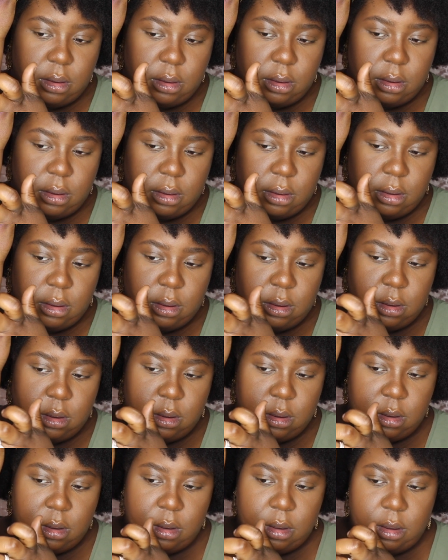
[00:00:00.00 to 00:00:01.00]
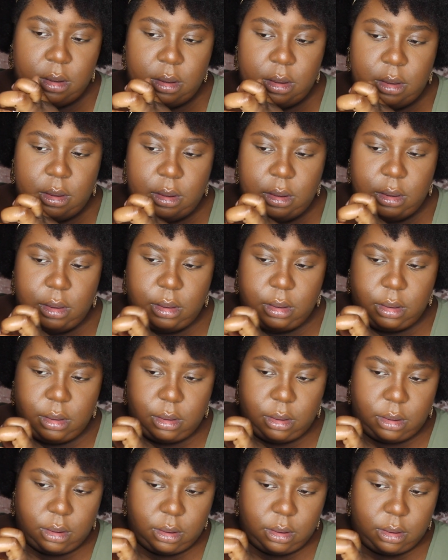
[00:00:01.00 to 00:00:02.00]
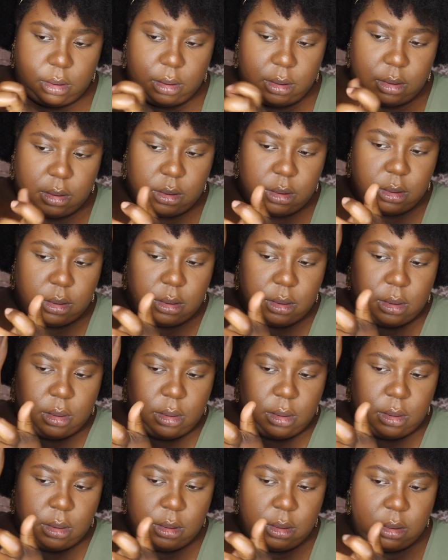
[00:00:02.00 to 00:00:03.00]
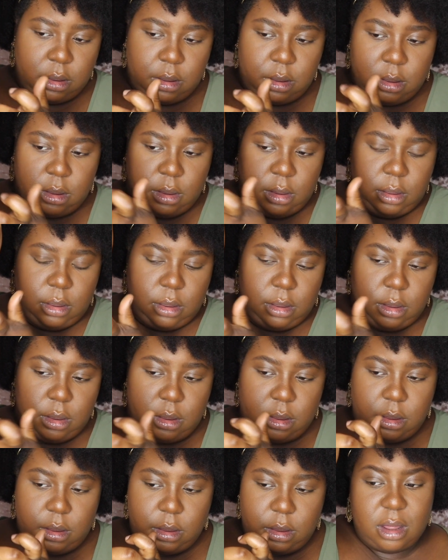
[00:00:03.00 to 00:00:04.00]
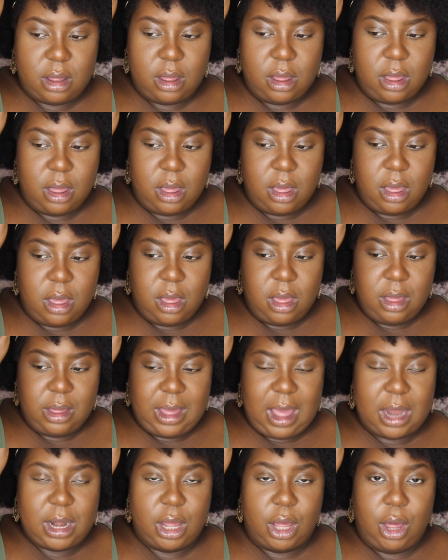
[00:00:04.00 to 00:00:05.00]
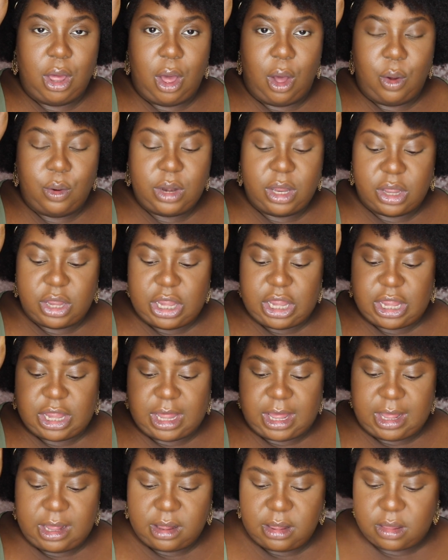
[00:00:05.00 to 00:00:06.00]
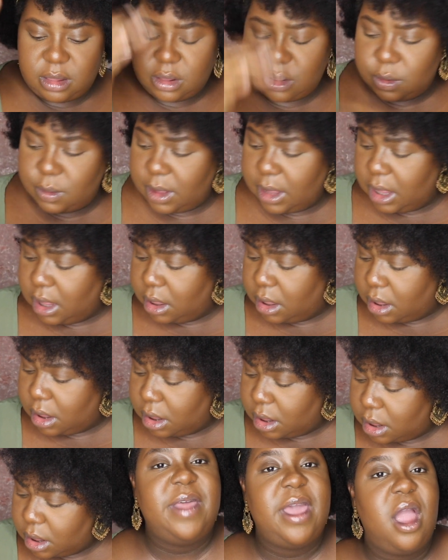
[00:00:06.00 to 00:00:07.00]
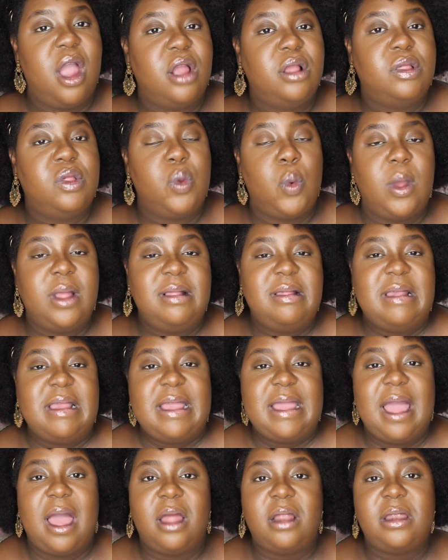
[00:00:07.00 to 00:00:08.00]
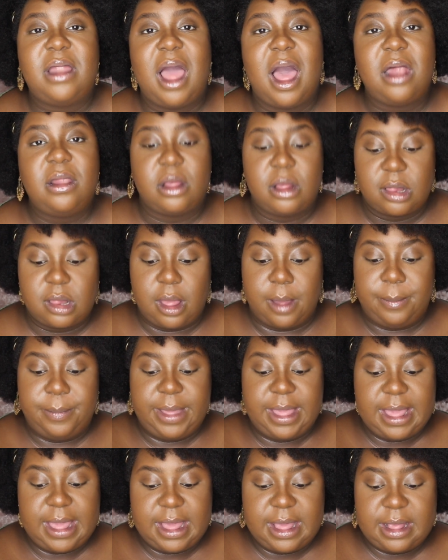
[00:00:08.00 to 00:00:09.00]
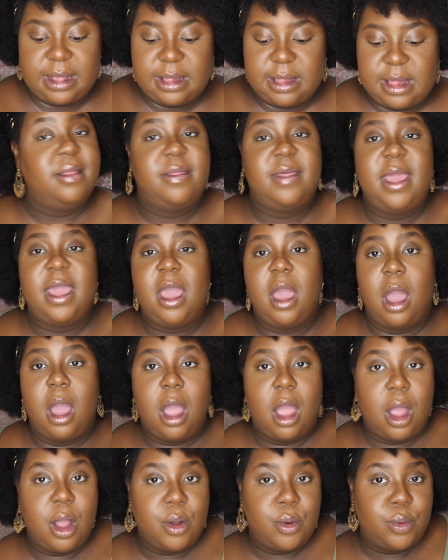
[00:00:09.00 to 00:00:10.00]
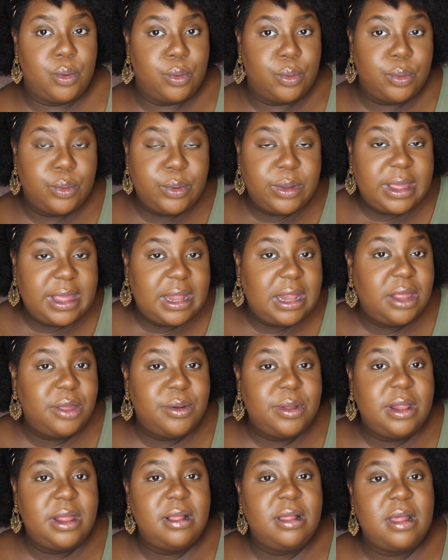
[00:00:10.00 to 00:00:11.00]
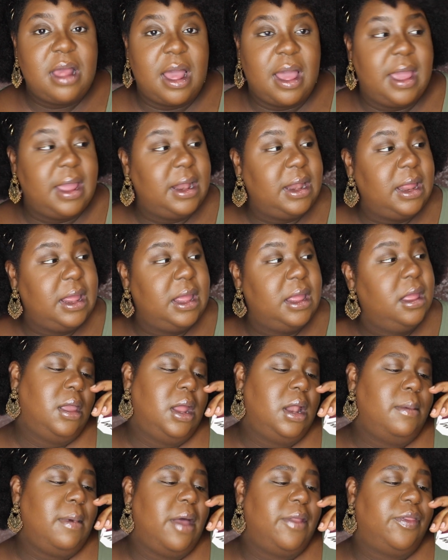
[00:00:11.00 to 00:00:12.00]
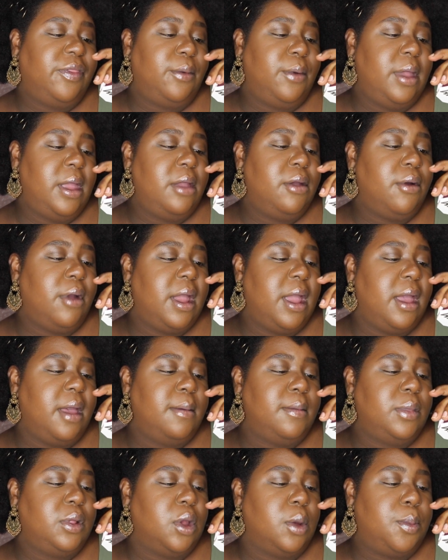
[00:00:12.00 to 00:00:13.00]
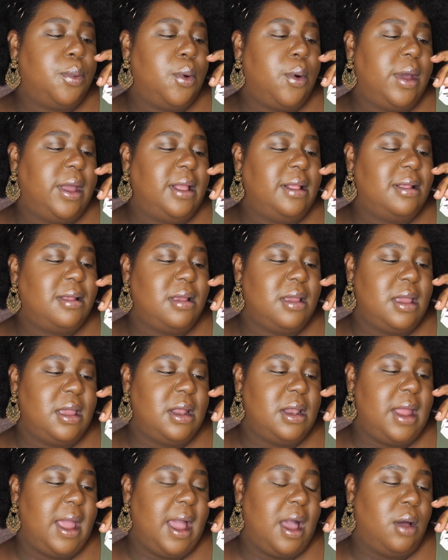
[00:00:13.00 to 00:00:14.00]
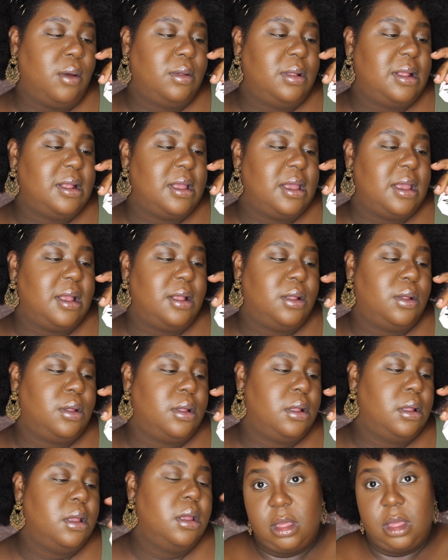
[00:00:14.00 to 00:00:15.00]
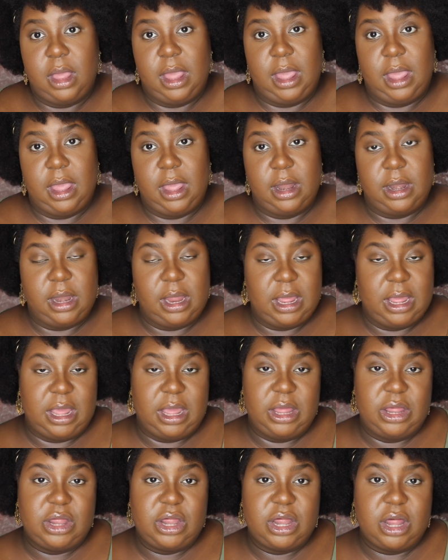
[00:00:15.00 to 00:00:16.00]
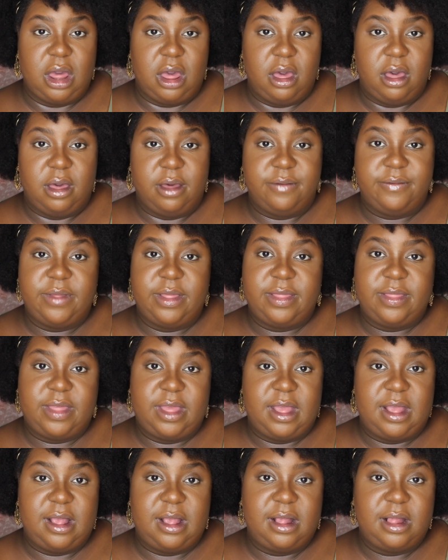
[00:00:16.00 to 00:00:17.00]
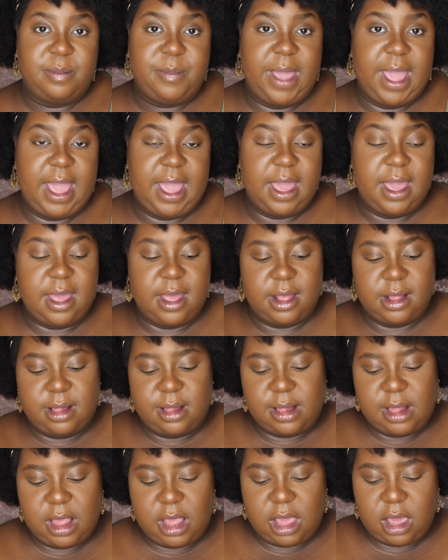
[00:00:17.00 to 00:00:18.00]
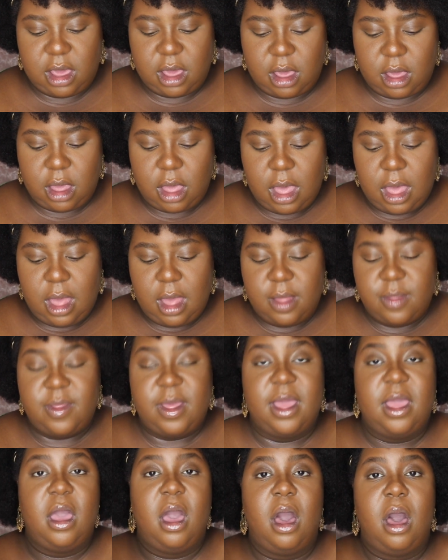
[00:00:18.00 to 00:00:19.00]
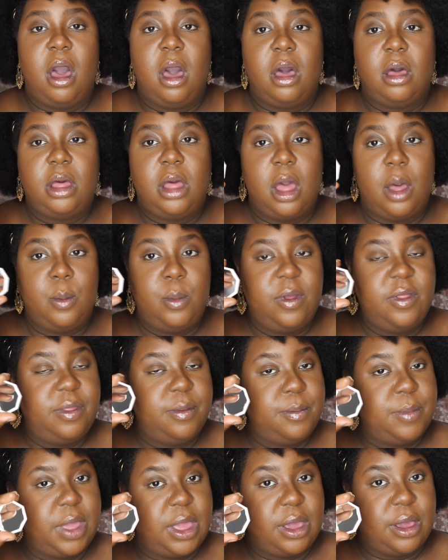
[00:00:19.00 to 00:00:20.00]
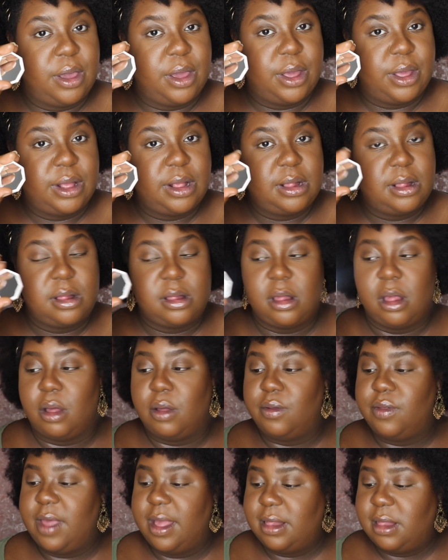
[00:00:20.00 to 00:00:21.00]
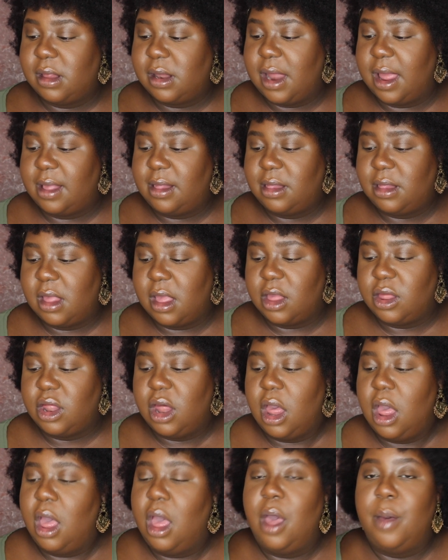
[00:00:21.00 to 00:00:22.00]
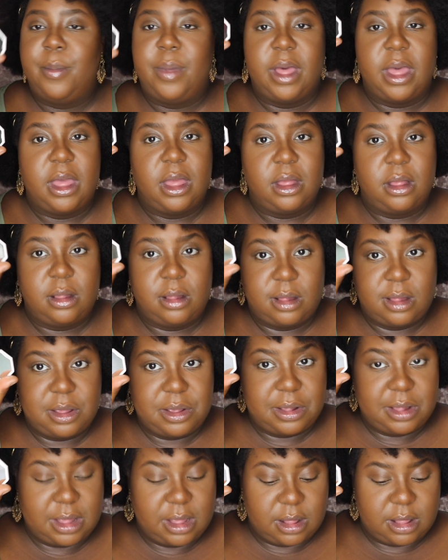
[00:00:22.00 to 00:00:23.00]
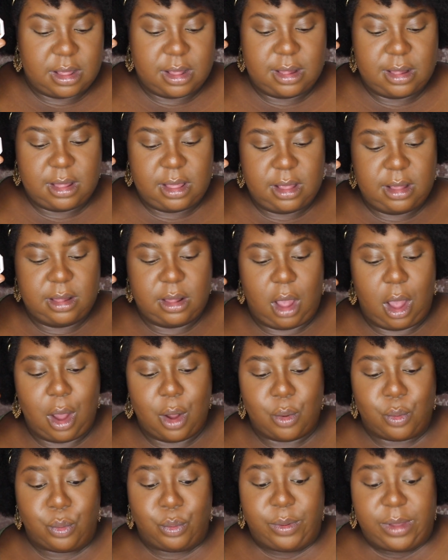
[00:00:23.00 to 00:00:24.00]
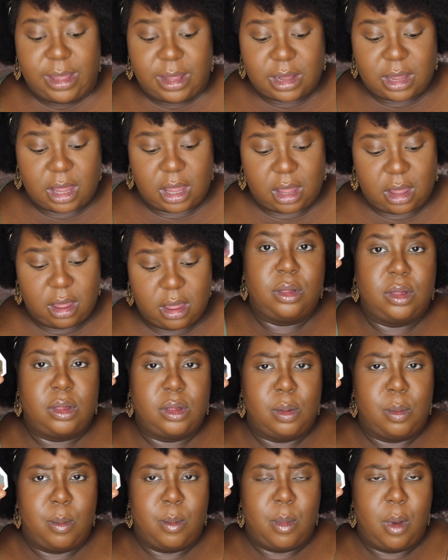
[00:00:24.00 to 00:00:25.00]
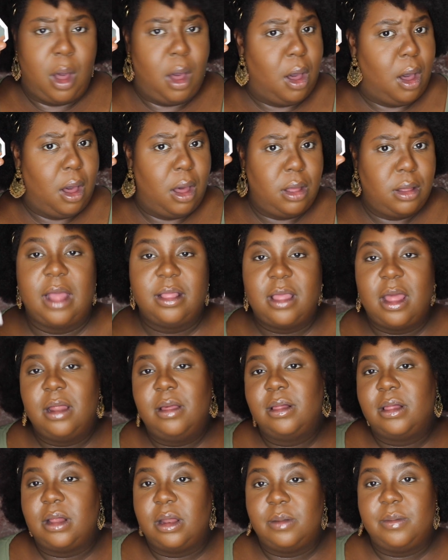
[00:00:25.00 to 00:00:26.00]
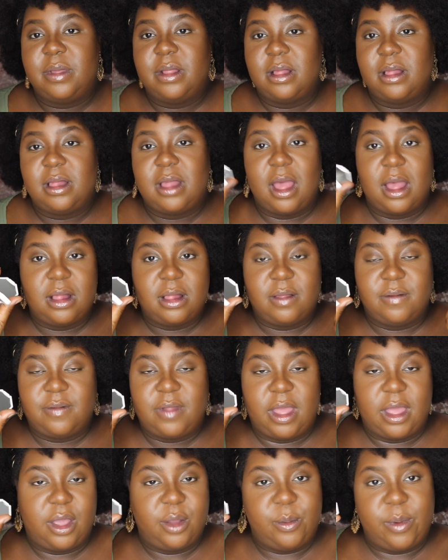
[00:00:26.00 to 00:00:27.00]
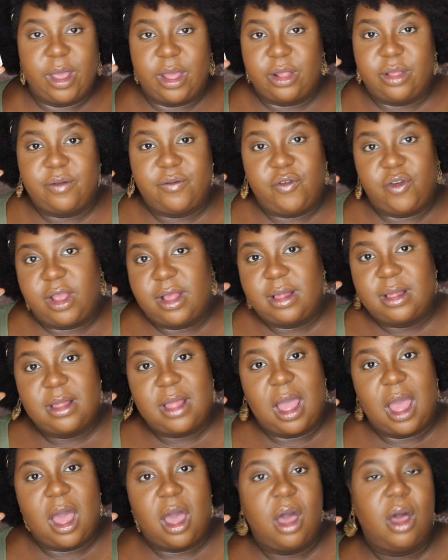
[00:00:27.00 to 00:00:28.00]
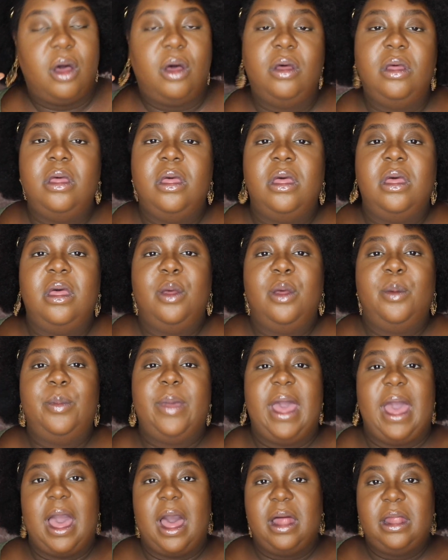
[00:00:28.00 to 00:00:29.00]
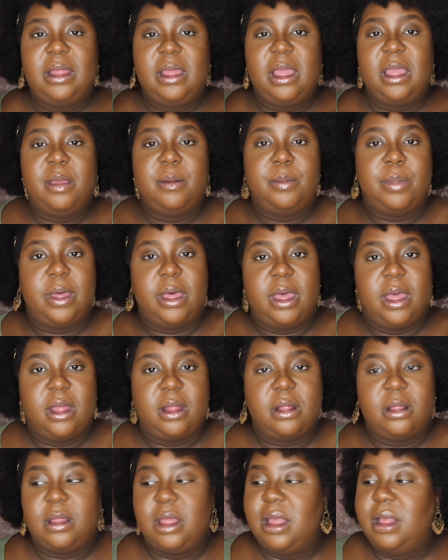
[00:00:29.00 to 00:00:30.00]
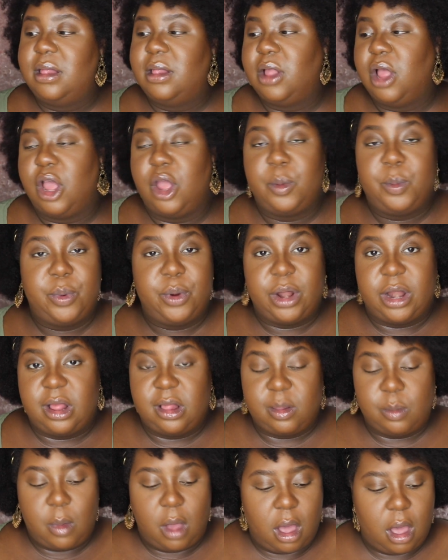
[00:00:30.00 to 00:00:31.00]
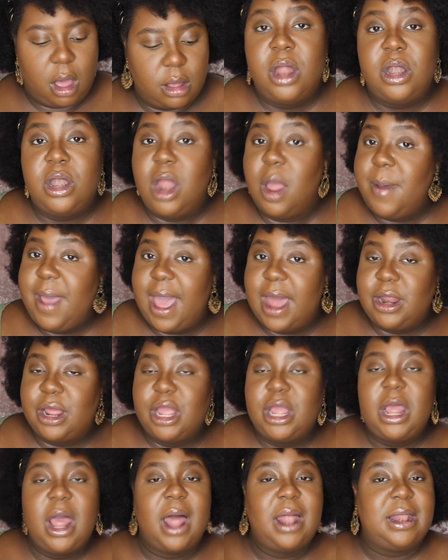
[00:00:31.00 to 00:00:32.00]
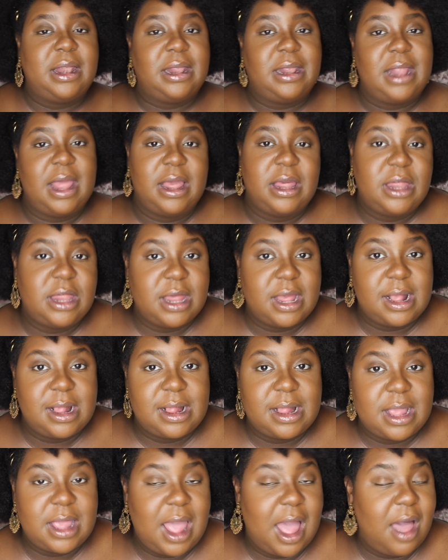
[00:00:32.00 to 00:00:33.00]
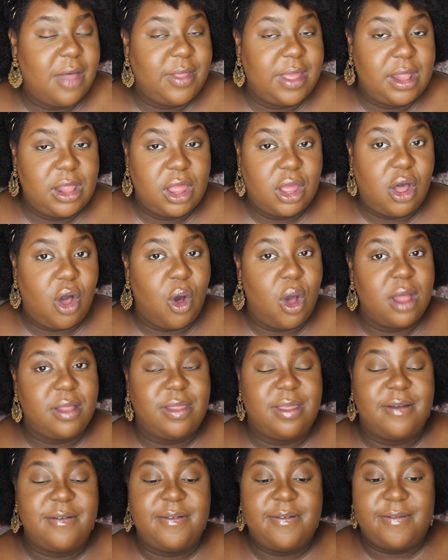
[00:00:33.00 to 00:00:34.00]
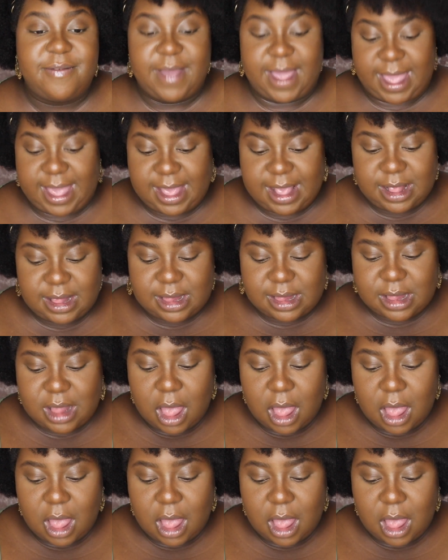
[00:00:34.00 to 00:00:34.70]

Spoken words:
The Cool Berry is pretty. It has a nice little pink kind of golden sheen to it. They are $20 a piece. They are really tiny. You get about 3 grams or 0.10 ounces in each of these pans here. They all come with mirrors, so that's a nice touch. But seriously, these things are really small. I thought it was going to be the size of like a regular Freestyle palette, but these are pretty small. No matter, let's just see how they look on the face.